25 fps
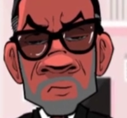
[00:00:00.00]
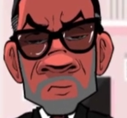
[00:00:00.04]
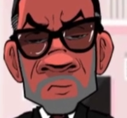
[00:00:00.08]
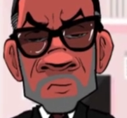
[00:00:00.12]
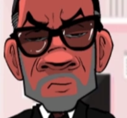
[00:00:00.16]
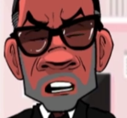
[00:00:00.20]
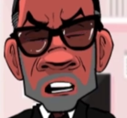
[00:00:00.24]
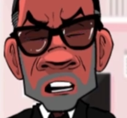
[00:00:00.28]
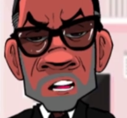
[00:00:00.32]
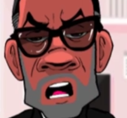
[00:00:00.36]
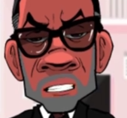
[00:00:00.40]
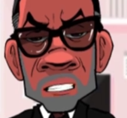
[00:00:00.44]

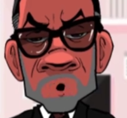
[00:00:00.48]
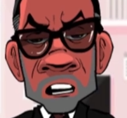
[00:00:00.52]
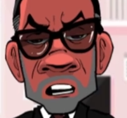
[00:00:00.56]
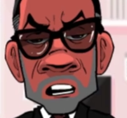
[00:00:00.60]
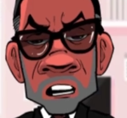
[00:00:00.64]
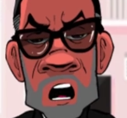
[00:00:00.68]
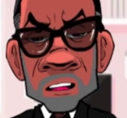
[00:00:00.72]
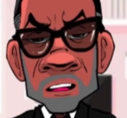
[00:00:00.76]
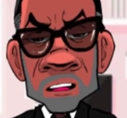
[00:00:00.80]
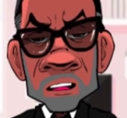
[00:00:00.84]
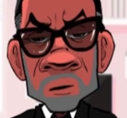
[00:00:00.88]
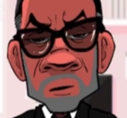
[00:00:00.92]
Every dude
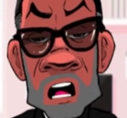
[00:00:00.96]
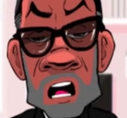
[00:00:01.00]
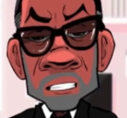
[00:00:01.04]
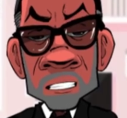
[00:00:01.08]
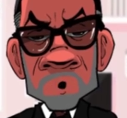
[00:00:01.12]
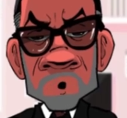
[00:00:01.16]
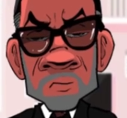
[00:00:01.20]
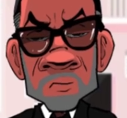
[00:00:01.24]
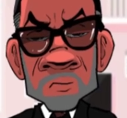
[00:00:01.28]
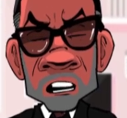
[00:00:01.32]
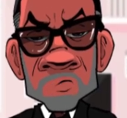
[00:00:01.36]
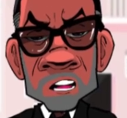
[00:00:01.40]
know whether or not
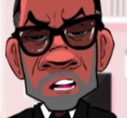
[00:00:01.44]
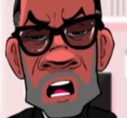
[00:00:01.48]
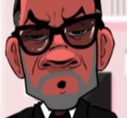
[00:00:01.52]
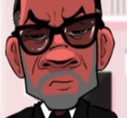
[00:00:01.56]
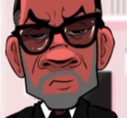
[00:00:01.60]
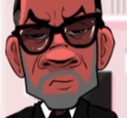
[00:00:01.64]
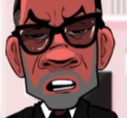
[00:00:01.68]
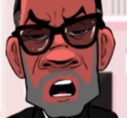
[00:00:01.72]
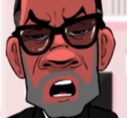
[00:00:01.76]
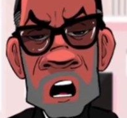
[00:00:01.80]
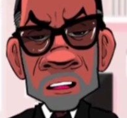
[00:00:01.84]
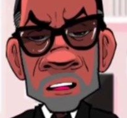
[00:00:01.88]
he got a big
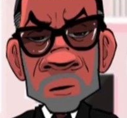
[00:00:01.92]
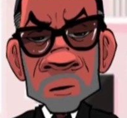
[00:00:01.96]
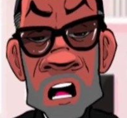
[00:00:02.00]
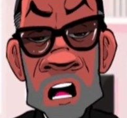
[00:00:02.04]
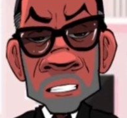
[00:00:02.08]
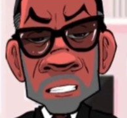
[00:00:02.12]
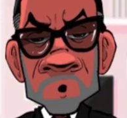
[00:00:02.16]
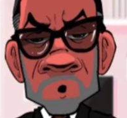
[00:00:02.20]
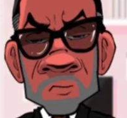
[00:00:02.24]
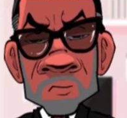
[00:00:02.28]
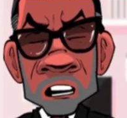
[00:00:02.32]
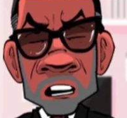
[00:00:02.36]
dick. I
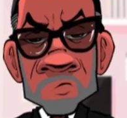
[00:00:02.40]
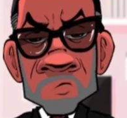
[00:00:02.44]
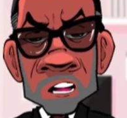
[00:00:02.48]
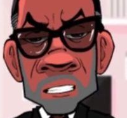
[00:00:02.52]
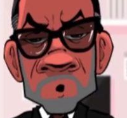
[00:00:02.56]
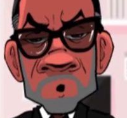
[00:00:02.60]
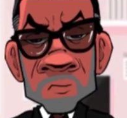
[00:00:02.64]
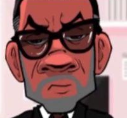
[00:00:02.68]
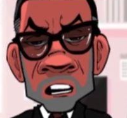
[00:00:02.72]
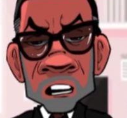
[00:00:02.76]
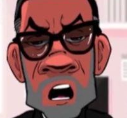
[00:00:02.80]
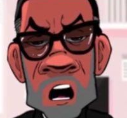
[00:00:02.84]
know I got a
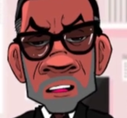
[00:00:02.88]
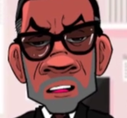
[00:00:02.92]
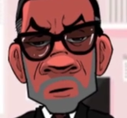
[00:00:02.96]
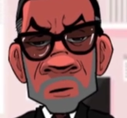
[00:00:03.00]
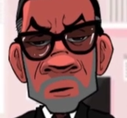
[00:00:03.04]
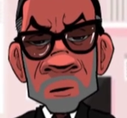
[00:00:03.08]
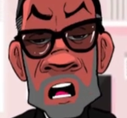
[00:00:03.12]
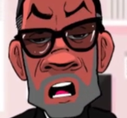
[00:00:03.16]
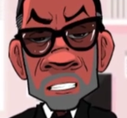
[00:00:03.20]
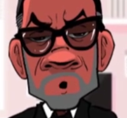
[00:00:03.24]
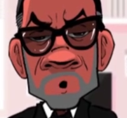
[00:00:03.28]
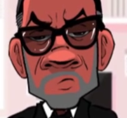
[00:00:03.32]
big dick.
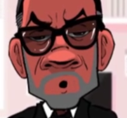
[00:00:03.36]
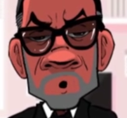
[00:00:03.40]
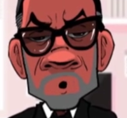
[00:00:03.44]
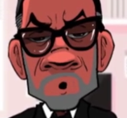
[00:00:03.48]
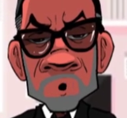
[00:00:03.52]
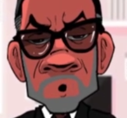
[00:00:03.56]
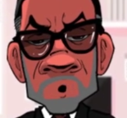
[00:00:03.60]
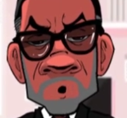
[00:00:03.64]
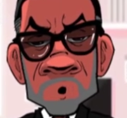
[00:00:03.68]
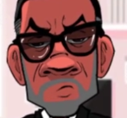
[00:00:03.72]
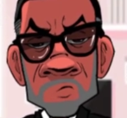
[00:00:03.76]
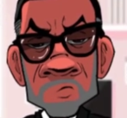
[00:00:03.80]
You don't know?